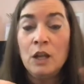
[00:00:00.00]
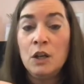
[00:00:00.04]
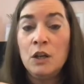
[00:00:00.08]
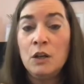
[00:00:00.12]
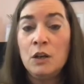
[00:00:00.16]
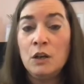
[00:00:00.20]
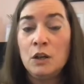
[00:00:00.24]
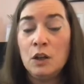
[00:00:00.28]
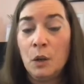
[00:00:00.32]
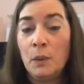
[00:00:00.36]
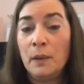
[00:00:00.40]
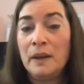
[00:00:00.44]

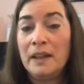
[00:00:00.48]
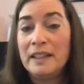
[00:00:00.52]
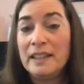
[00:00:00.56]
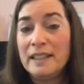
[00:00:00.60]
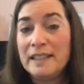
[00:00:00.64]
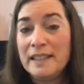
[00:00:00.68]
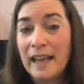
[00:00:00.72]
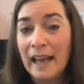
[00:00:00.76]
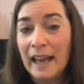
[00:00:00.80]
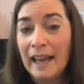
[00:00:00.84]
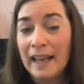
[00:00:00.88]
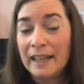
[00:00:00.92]
Going on a
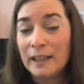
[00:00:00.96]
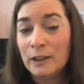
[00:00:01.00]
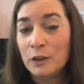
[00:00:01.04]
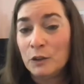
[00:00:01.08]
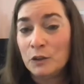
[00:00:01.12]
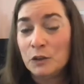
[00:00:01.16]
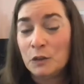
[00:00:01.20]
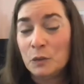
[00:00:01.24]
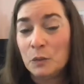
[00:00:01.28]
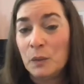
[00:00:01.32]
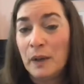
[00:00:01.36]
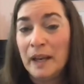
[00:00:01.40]
diet and
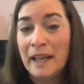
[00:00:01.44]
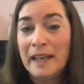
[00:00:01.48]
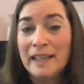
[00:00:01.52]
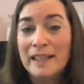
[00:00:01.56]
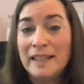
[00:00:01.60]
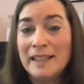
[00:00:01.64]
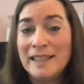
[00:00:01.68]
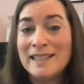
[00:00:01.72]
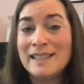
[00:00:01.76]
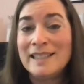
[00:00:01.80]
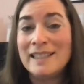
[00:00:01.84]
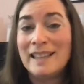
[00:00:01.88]
losing weight
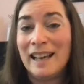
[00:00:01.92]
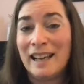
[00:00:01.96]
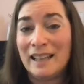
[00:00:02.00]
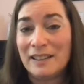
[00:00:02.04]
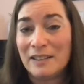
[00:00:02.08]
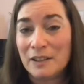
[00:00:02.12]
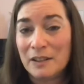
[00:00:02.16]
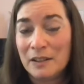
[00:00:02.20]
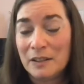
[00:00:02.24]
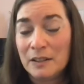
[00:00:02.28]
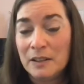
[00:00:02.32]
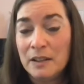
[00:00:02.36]
is not.
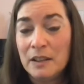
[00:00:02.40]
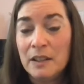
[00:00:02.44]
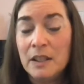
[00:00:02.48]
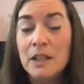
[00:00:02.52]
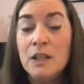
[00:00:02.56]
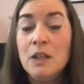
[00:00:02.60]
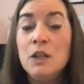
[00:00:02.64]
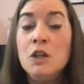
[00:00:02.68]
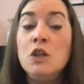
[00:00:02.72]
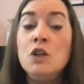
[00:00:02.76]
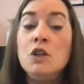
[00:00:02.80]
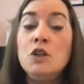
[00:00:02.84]

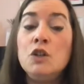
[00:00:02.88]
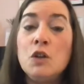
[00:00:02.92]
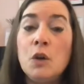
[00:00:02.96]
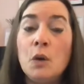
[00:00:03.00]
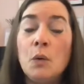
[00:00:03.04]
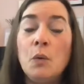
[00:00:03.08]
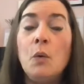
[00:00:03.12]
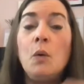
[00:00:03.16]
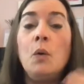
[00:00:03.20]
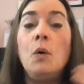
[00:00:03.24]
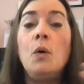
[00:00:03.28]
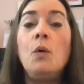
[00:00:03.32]

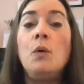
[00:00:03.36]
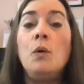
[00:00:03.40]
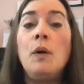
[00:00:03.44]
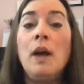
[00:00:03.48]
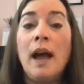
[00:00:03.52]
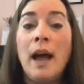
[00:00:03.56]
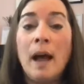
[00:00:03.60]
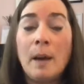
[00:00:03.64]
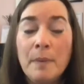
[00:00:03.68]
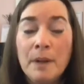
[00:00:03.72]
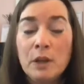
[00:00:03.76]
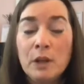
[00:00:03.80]
So
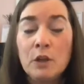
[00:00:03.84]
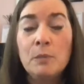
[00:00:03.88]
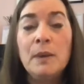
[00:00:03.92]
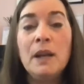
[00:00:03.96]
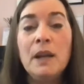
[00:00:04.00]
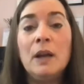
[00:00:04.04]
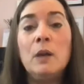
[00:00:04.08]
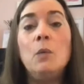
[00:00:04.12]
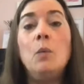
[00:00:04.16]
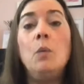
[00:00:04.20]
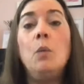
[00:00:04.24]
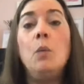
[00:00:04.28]
how about you
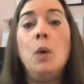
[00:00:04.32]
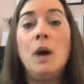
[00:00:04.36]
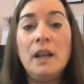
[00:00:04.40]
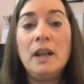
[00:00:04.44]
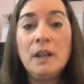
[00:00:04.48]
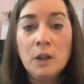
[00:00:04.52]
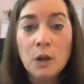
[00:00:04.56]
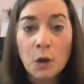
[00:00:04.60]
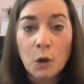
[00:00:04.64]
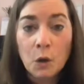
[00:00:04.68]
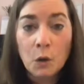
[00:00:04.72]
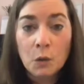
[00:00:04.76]
pick one
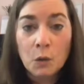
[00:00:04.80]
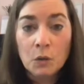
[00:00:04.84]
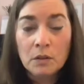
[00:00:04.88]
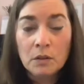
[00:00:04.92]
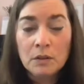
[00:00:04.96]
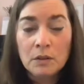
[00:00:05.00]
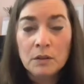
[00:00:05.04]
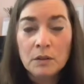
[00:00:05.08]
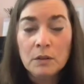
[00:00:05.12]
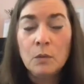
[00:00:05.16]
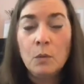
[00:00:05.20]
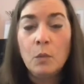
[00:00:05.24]
goal,
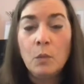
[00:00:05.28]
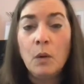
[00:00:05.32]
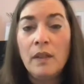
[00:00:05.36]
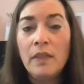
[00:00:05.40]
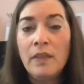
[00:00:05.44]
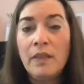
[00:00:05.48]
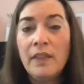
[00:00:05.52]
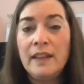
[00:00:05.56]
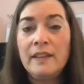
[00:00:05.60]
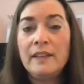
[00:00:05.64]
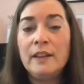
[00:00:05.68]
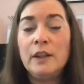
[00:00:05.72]
one
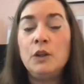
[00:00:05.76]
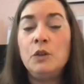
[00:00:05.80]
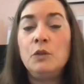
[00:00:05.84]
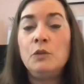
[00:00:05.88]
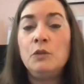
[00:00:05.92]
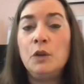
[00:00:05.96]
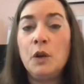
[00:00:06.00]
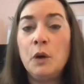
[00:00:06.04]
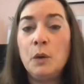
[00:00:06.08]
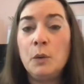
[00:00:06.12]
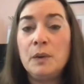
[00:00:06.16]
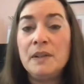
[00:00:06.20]
thing that you
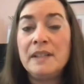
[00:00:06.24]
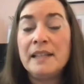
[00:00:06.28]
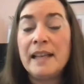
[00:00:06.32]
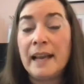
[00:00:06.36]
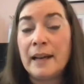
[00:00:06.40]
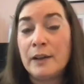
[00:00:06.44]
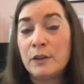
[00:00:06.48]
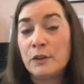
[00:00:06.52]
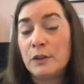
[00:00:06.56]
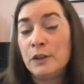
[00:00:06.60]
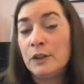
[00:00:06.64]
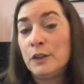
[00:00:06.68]
know is
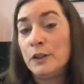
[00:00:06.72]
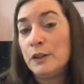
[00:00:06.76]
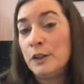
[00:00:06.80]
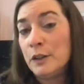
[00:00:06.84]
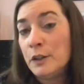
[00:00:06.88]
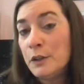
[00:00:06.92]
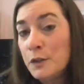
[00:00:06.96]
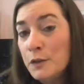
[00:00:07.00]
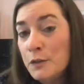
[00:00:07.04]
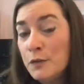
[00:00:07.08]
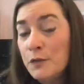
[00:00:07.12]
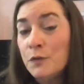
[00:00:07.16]
actually
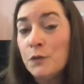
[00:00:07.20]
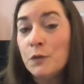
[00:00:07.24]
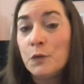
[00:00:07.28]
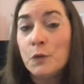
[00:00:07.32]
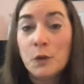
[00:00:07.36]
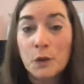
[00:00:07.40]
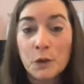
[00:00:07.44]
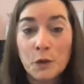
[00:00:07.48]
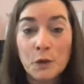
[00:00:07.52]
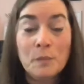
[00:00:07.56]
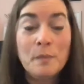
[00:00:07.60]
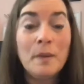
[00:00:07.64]
good
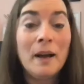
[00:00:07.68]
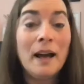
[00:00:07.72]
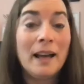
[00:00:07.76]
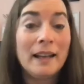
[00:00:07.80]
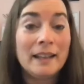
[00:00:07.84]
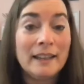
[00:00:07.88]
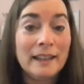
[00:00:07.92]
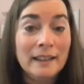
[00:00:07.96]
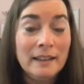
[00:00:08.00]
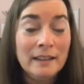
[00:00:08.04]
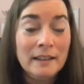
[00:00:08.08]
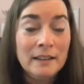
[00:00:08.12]
for your
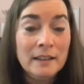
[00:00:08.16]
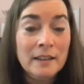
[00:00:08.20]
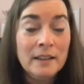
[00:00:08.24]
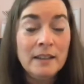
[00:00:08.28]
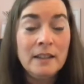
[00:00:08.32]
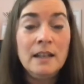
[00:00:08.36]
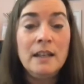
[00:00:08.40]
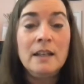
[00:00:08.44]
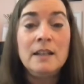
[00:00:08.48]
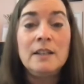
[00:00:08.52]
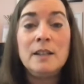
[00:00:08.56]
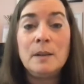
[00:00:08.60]
body,
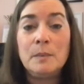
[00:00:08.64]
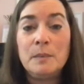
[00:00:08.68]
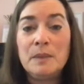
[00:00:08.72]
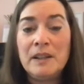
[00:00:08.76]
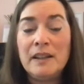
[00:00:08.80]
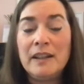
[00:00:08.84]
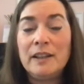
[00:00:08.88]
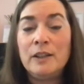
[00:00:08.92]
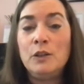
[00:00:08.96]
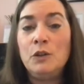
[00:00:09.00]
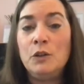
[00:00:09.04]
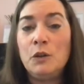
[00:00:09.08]
something
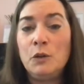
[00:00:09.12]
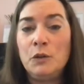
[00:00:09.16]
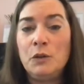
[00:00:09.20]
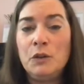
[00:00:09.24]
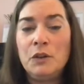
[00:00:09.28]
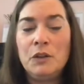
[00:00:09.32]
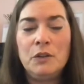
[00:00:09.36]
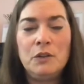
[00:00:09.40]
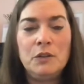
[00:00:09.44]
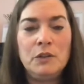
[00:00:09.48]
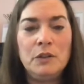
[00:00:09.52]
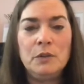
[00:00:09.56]
that you know you
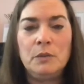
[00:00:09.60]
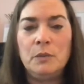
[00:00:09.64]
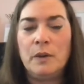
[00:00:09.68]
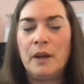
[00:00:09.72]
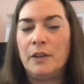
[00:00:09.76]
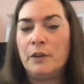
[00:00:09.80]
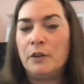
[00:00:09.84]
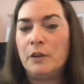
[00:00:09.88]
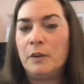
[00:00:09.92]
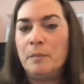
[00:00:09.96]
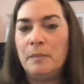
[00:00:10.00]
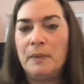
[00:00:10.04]
can do,
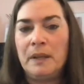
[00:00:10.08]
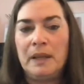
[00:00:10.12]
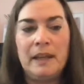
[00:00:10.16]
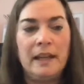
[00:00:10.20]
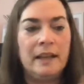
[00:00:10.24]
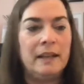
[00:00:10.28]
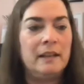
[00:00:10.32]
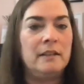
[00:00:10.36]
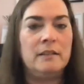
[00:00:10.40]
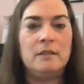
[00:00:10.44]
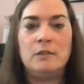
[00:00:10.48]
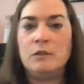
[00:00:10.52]
whether it be
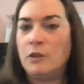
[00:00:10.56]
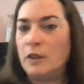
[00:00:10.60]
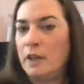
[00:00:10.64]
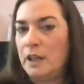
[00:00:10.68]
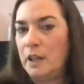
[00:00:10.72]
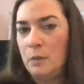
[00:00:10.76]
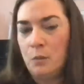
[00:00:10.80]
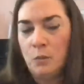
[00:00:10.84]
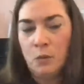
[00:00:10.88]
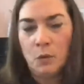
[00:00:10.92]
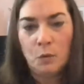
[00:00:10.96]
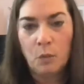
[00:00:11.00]

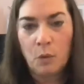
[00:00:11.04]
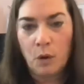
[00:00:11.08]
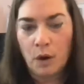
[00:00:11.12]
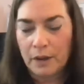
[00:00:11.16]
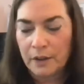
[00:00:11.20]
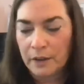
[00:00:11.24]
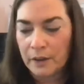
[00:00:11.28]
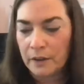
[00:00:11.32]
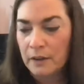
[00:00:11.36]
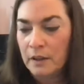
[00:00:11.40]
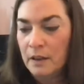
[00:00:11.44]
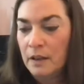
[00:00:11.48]
drinking more
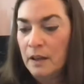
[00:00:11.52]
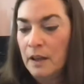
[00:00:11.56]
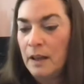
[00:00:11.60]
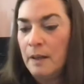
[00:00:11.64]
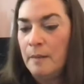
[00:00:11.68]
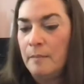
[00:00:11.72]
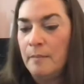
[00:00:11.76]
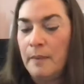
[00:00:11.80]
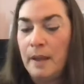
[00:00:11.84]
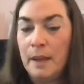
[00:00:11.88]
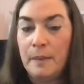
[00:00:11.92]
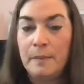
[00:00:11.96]
water.
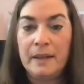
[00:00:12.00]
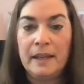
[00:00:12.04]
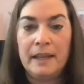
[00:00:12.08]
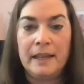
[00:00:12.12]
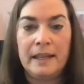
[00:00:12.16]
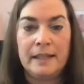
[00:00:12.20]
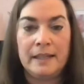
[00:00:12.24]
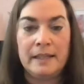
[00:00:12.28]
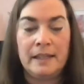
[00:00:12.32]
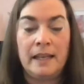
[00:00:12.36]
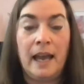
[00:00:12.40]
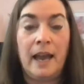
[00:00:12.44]
Maybe
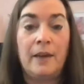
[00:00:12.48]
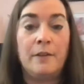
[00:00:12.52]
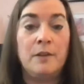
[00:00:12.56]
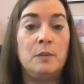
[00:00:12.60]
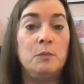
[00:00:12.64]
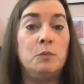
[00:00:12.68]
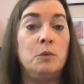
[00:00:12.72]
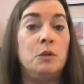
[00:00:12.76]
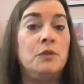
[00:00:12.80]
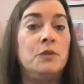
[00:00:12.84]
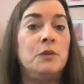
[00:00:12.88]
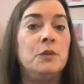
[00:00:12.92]
it's having
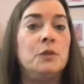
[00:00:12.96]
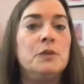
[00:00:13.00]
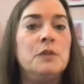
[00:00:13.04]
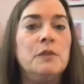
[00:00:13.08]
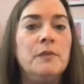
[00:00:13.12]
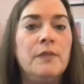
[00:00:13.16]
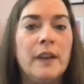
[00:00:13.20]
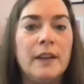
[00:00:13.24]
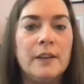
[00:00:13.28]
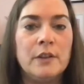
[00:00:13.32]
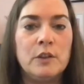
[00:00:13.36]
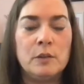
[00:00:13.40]
more fruits and
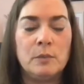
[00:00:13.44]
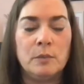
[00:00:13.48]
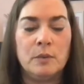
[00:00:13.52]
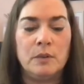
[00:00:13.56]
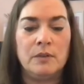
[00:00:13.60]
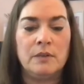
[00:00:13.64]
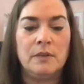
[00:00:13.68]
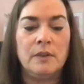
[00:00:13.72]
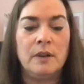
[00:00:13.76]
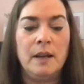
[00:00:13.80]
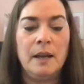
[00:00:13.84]
vegetables.